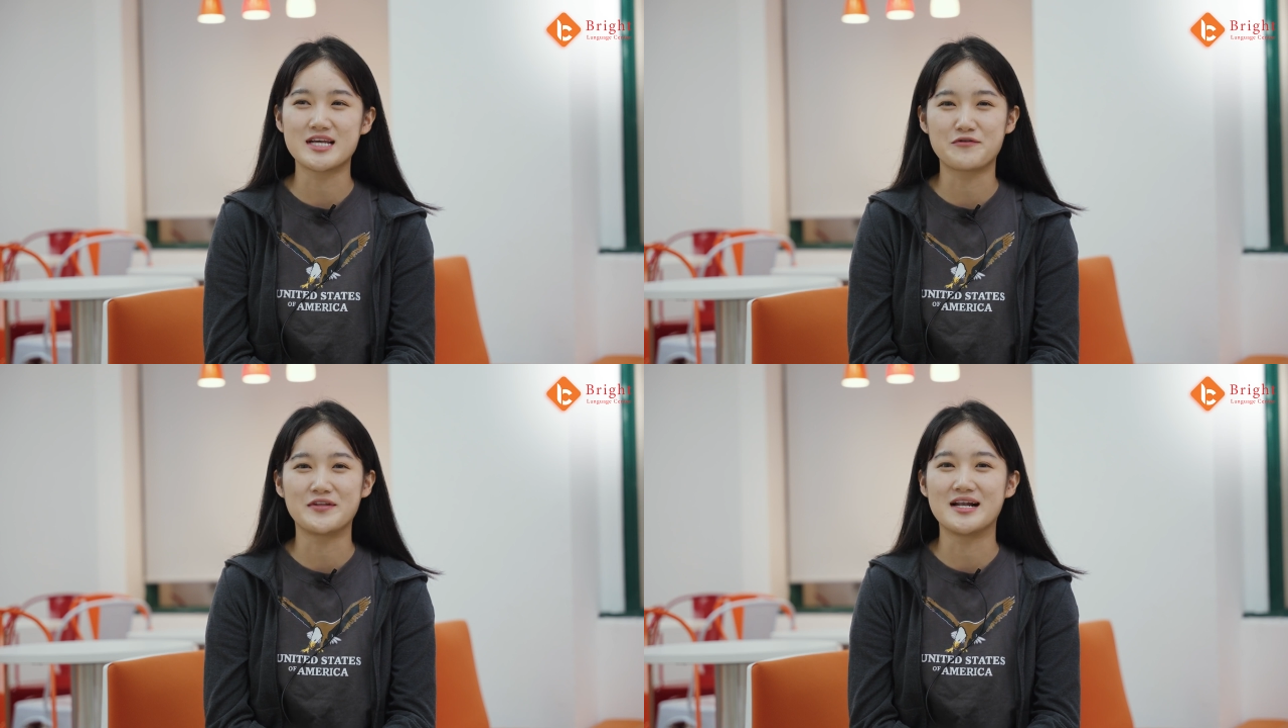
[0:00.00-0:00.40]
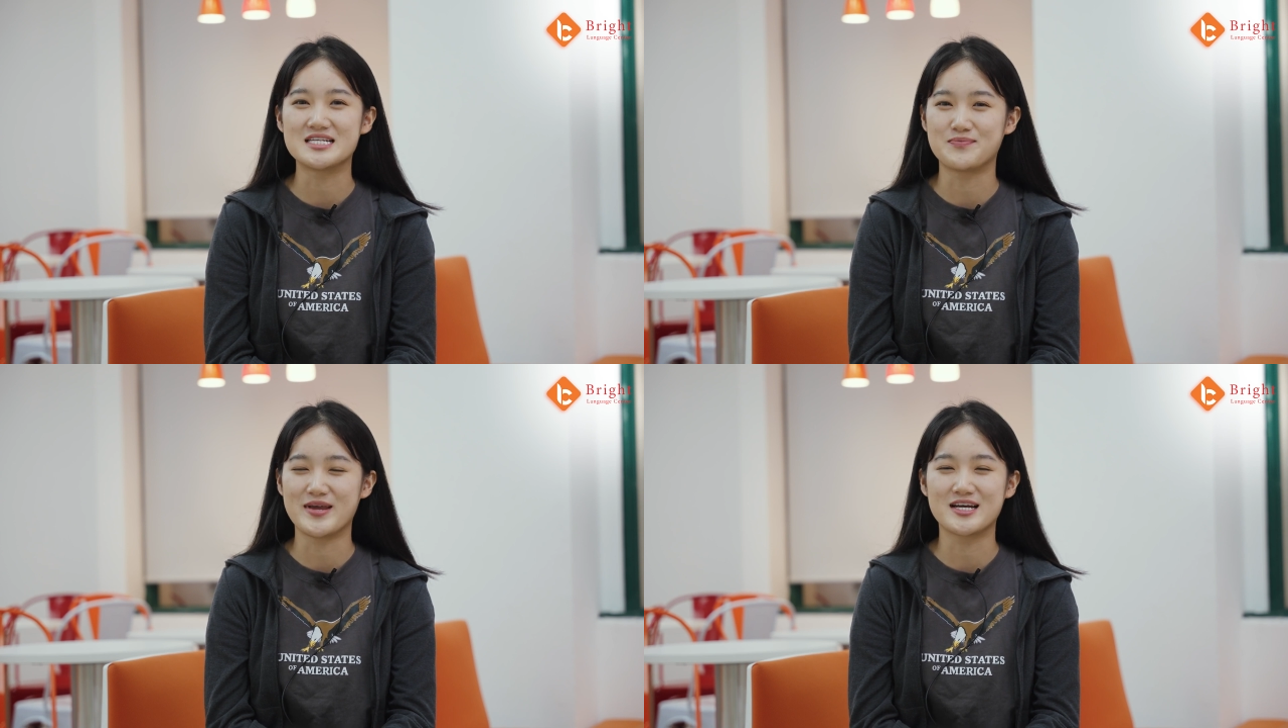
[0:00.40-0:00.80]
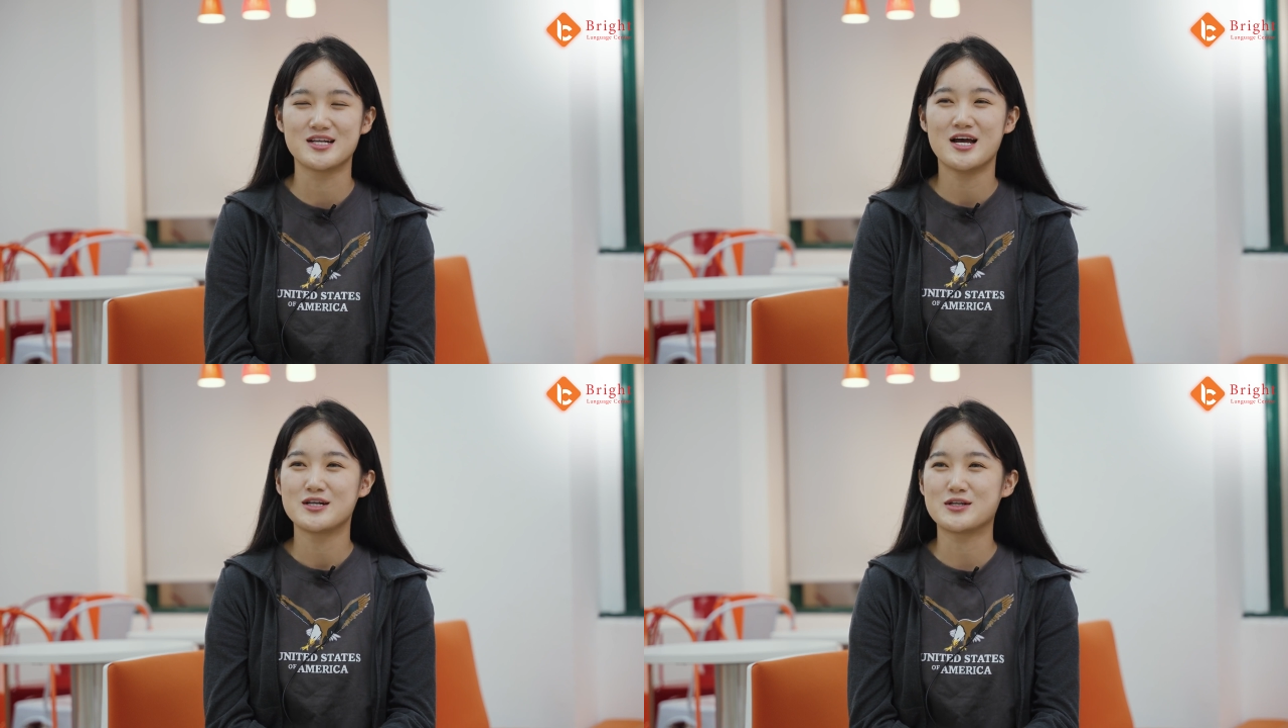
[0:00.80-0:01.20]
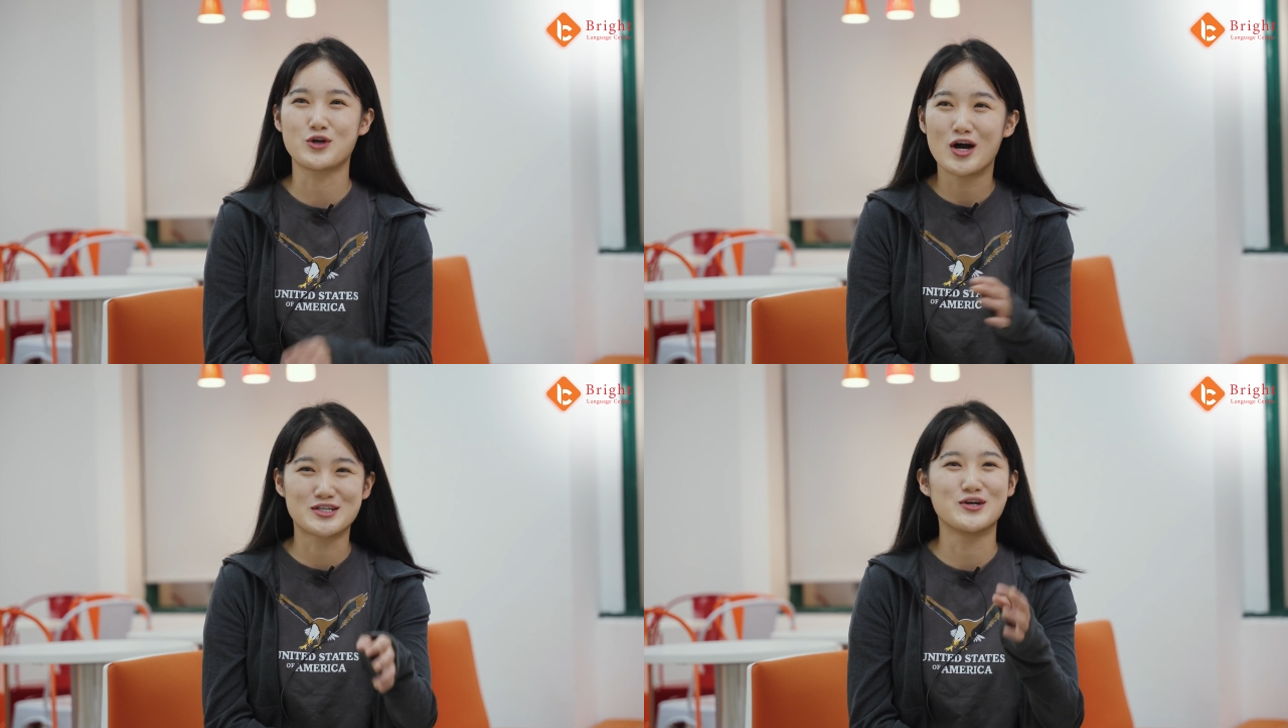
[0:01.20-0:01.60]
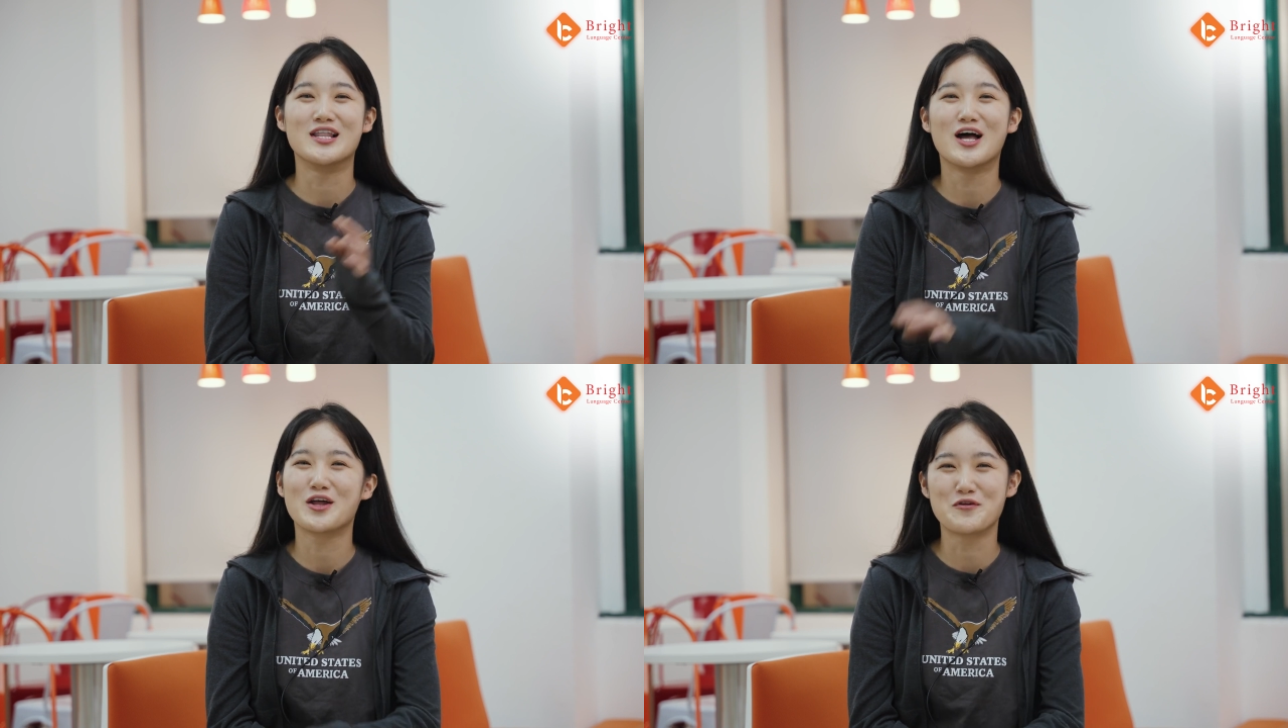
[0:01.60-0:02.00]
definitely talk to
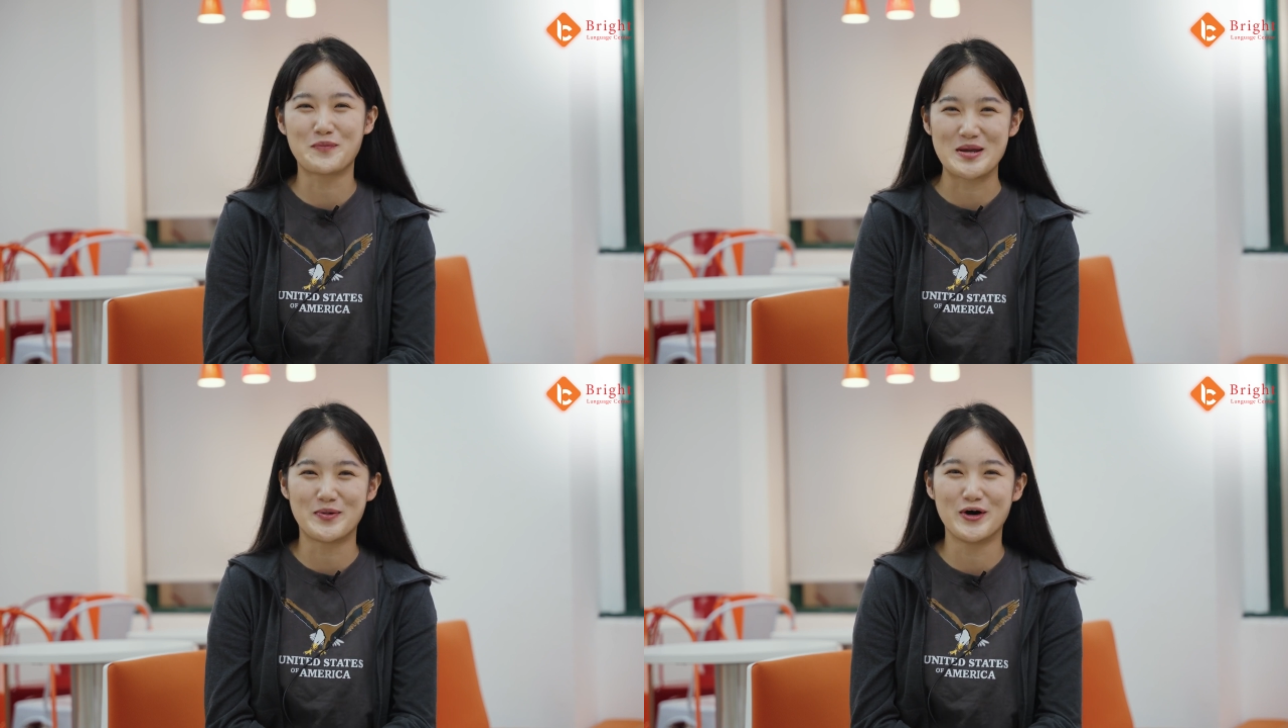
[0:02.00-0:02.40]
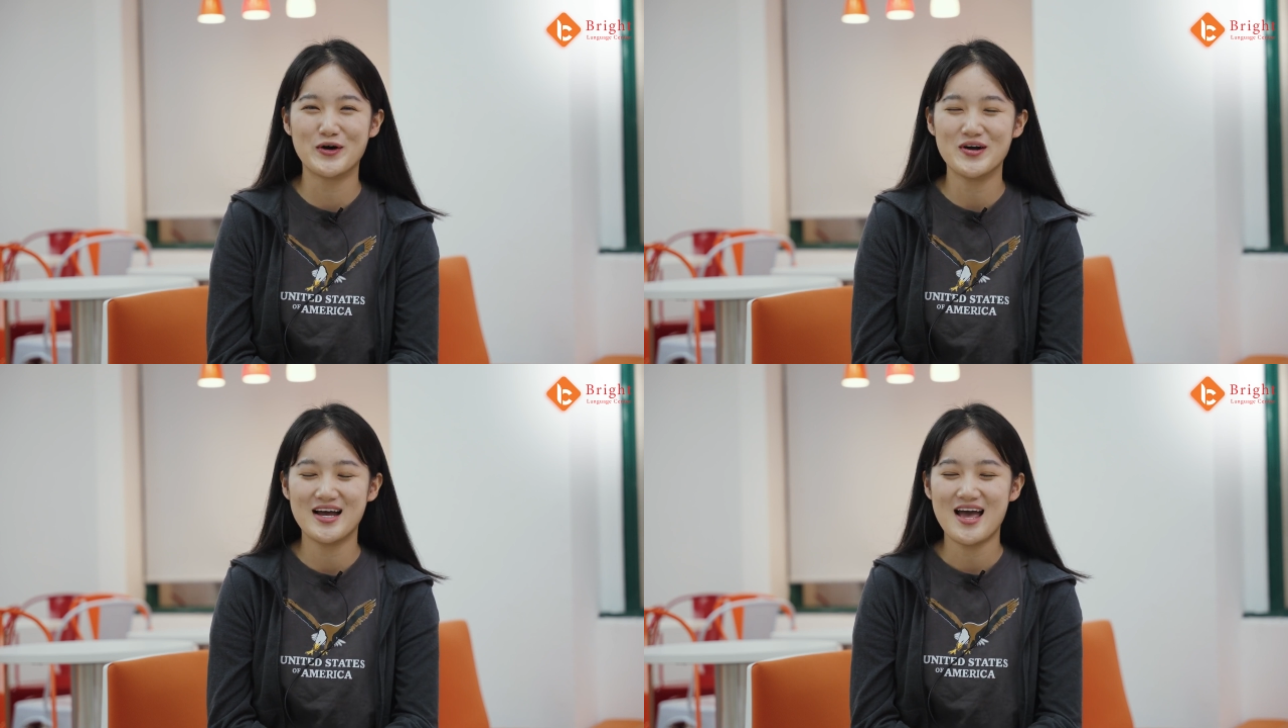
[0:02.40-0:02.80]
a lot of people.